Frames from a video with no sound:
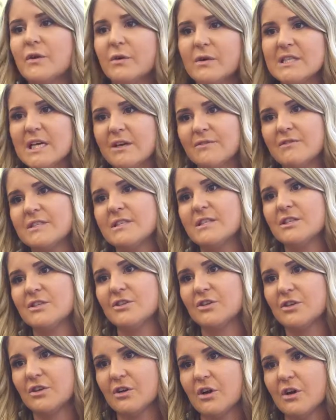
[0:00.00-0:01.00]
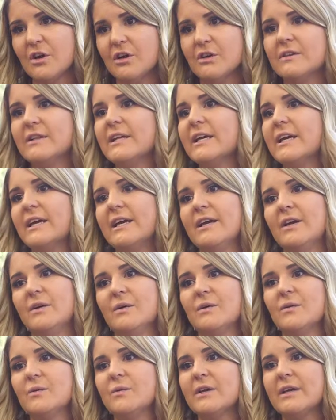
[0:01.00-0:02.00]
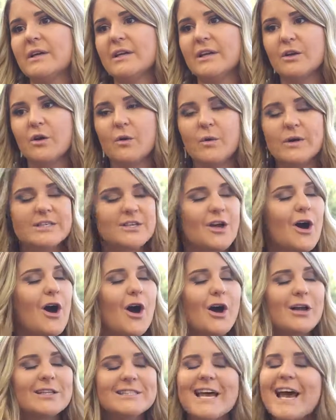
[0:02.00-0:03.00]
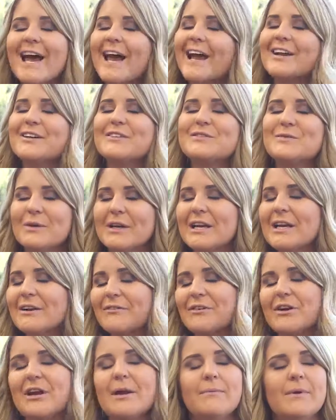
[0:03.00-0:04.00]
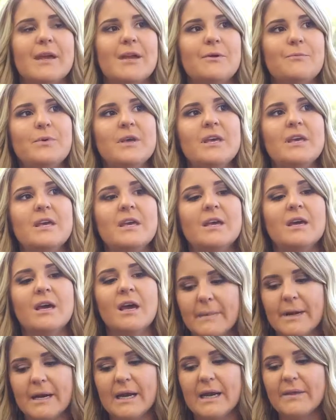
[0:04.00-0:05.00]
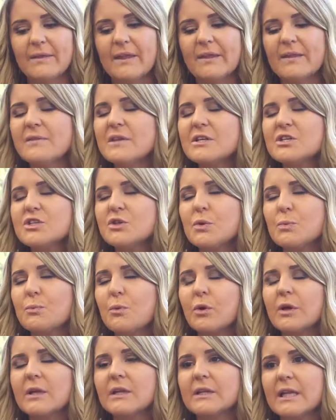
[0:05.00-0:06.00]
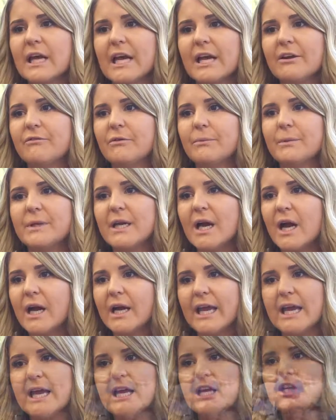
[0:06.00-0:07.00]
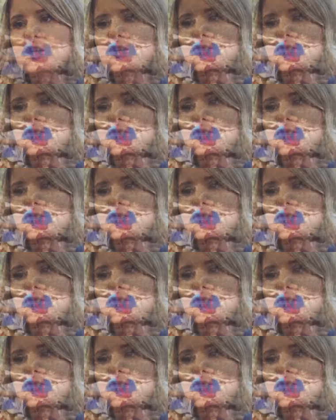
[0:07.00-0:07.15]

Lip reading: always have a sister to call. They can always call, text, whatever it may be. And I think that's just so important in life from a young age.